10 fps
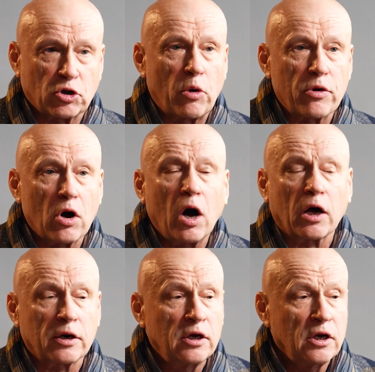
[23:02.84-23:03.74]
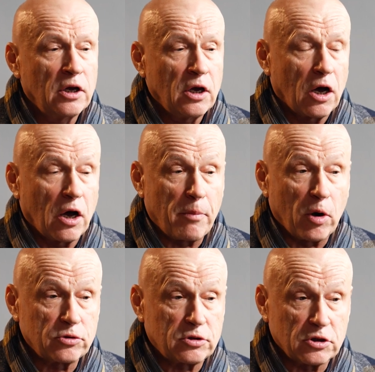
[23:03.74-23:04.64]
going on
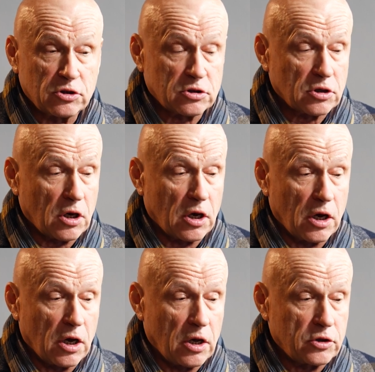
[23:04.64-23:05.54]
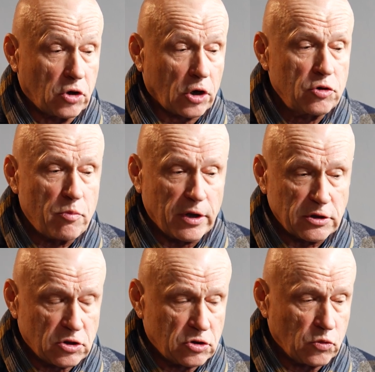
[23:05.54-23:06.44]
about these
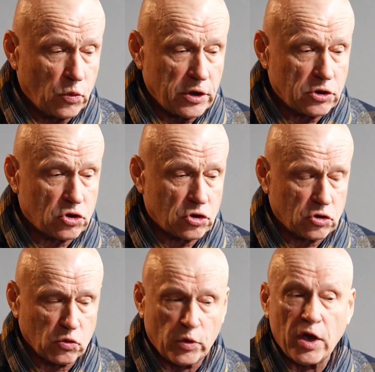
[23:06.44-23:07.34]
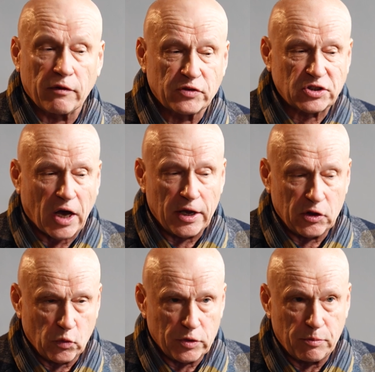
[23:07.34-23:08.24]
documents which we have
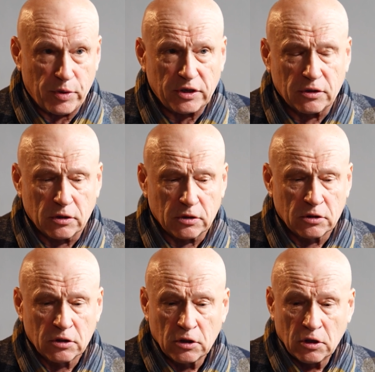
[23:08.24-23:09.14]
signed with Britain.